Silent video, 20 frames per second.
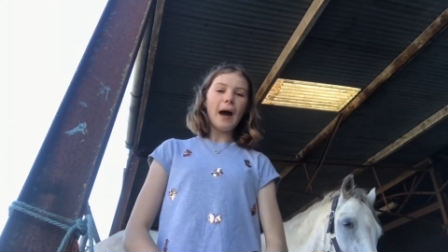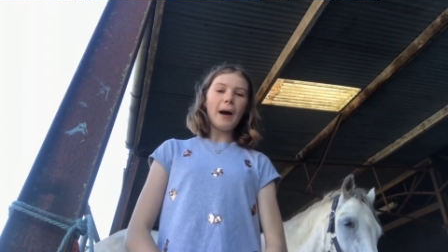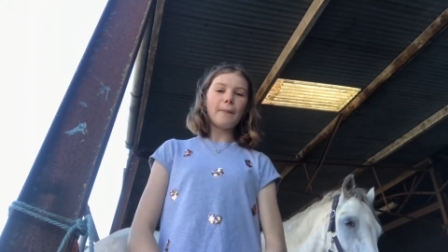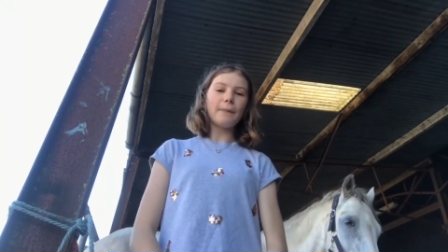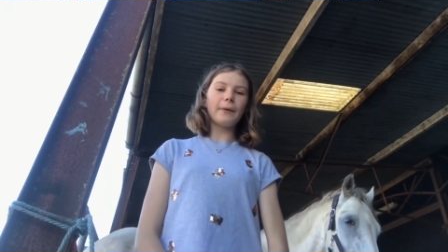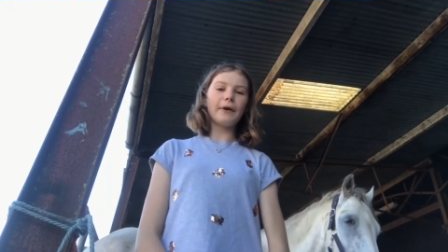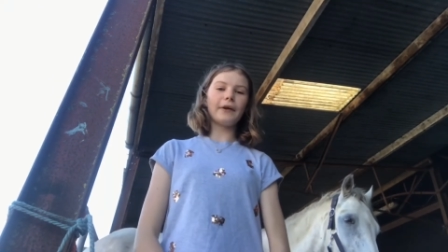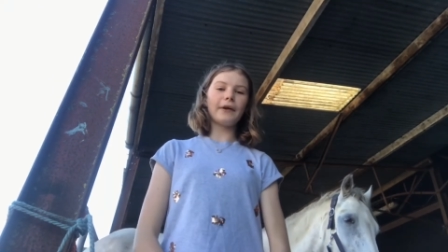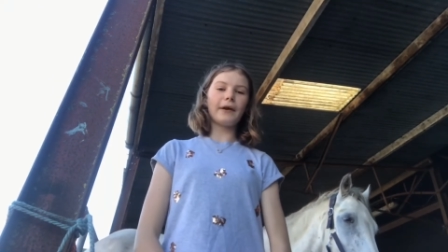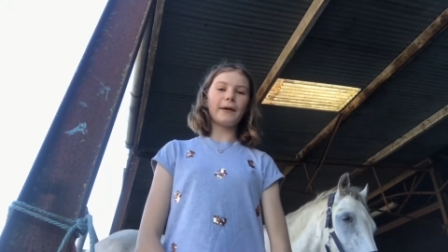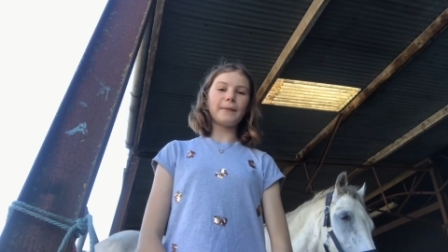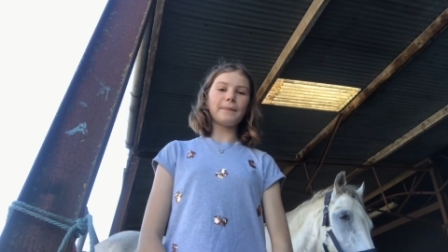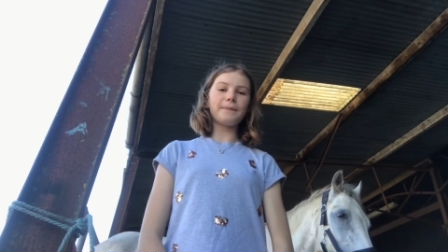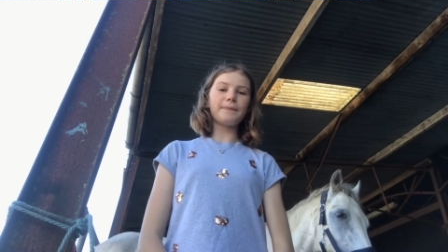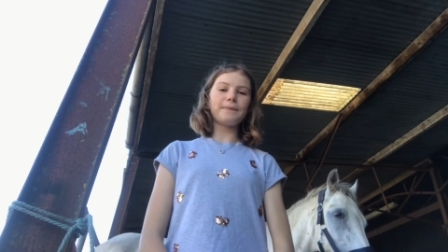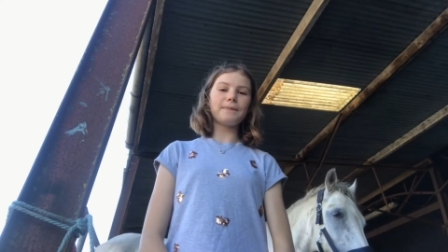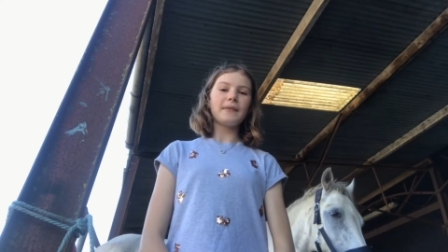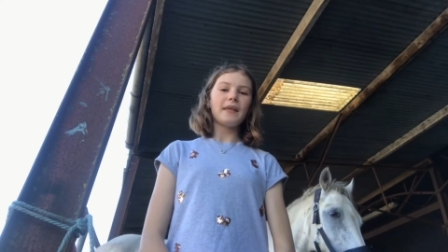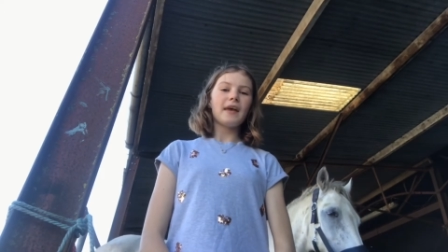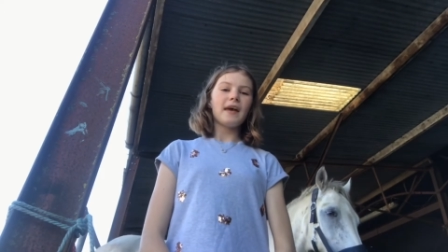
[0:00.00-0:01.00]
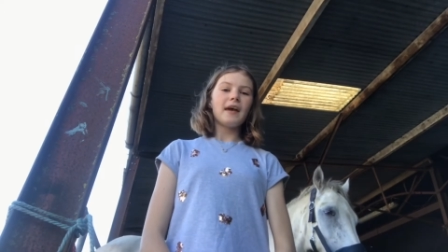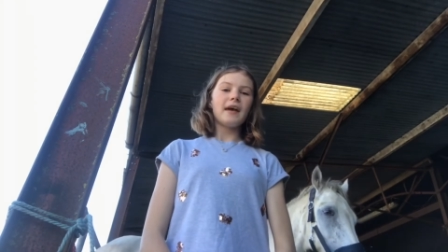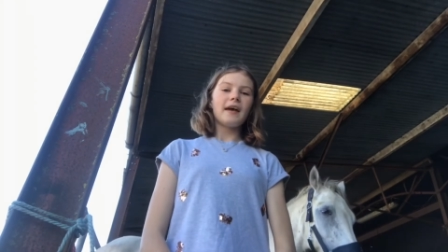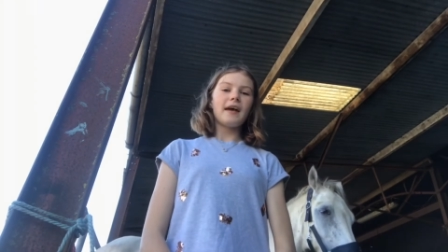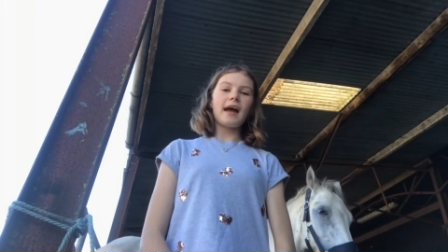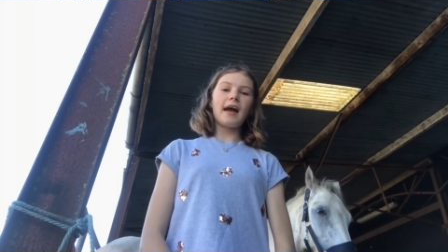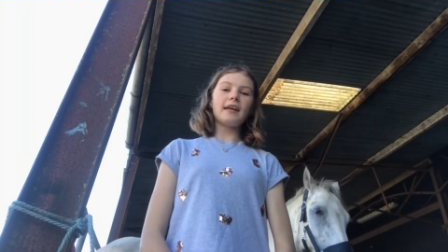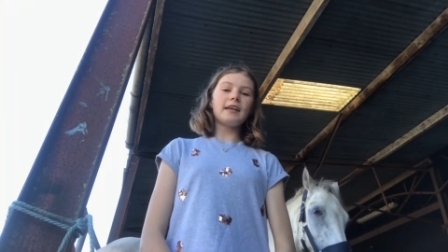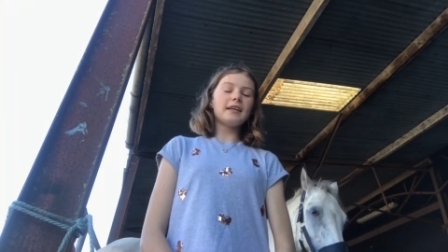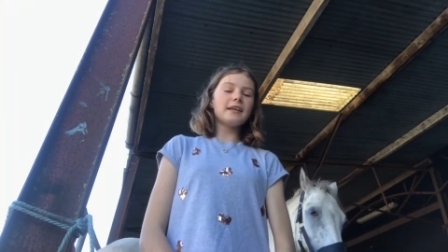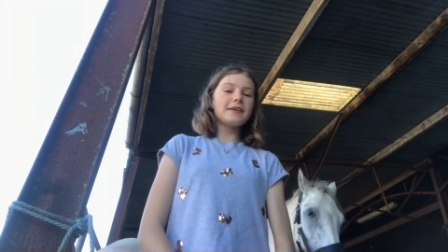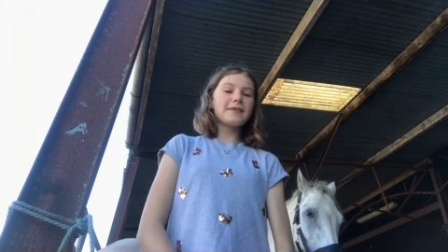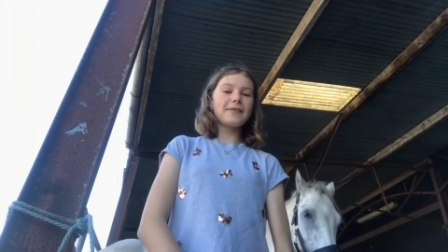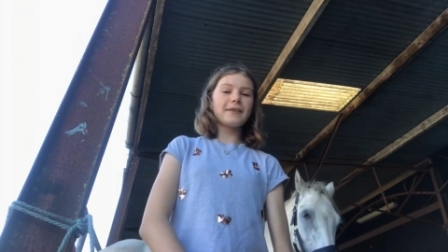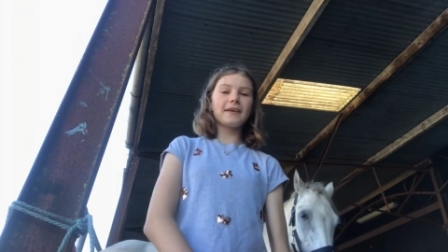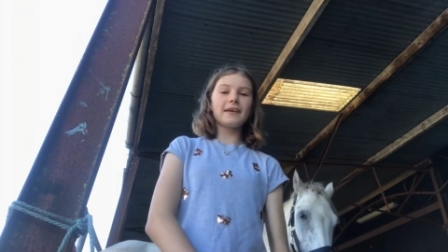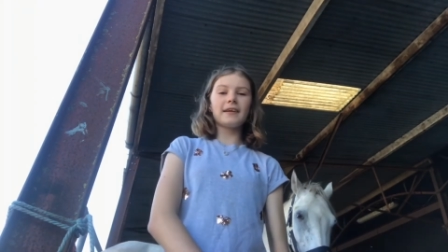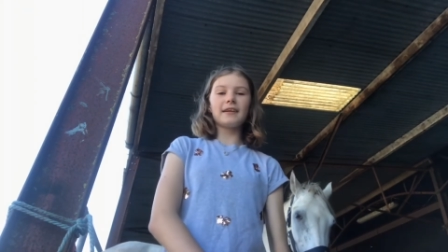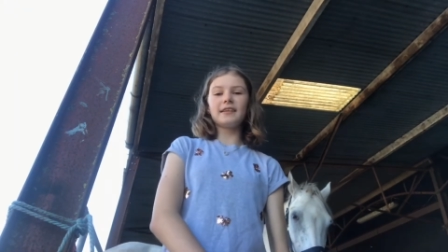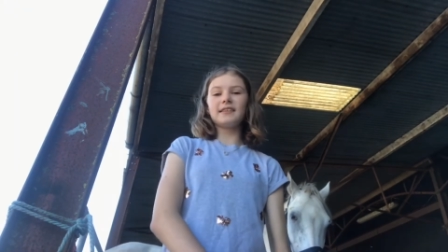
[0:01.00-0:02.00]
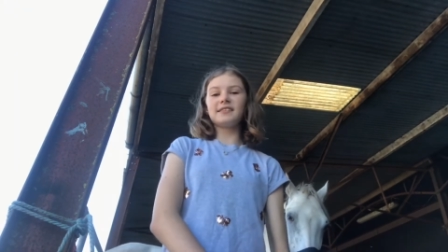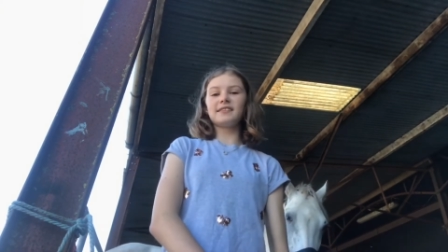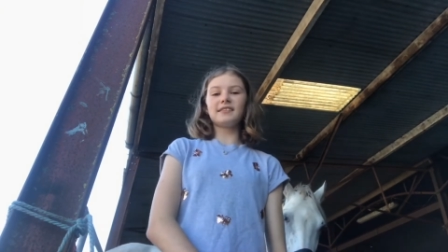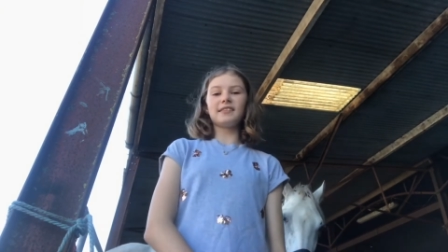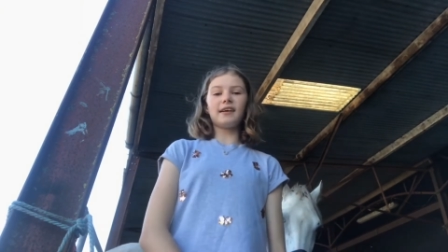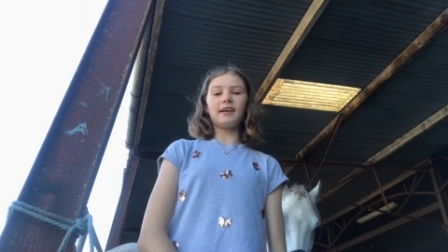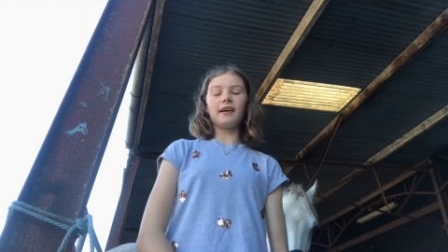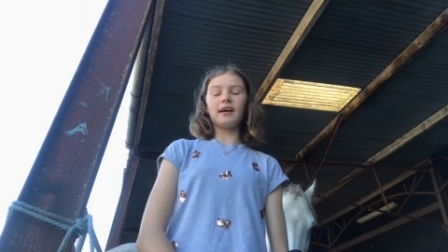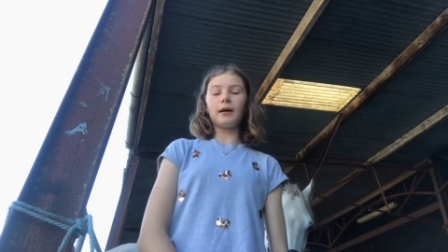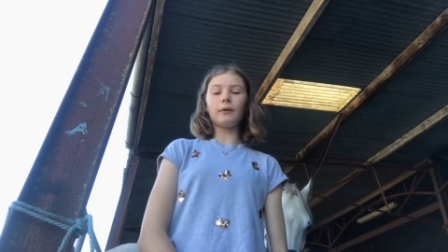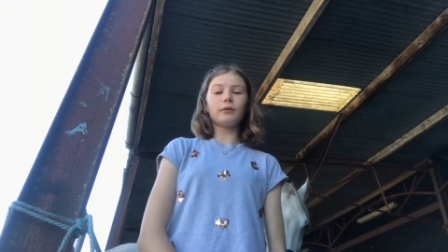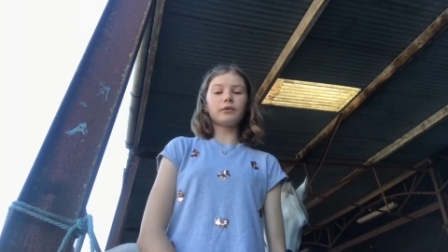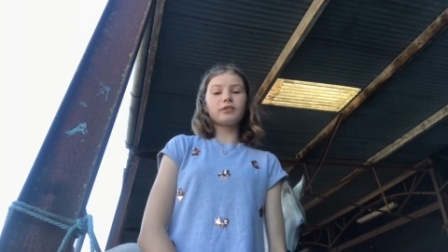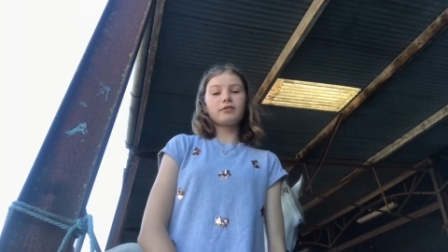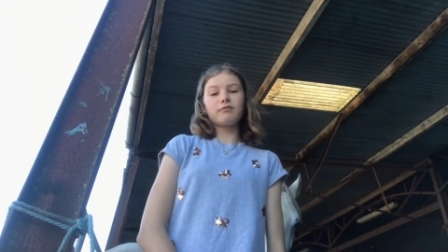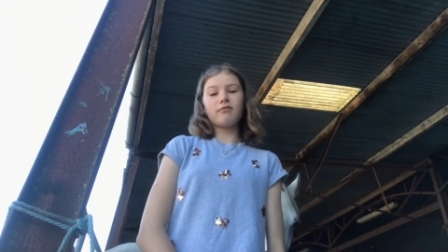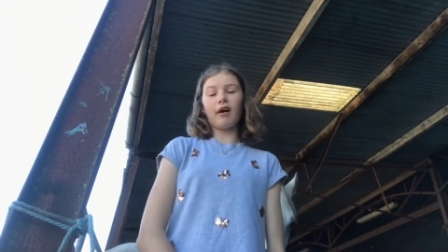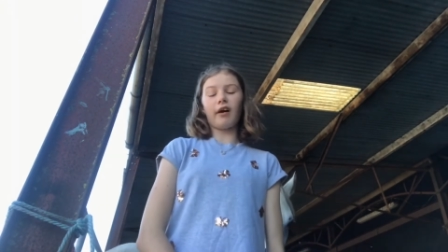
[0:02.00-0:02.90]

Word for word: But um, anything I will,